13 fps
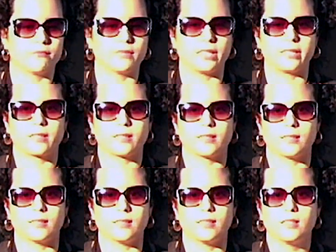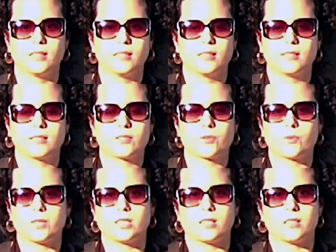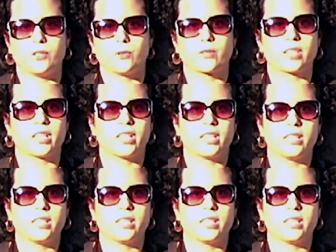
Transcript: like Sweden, UK,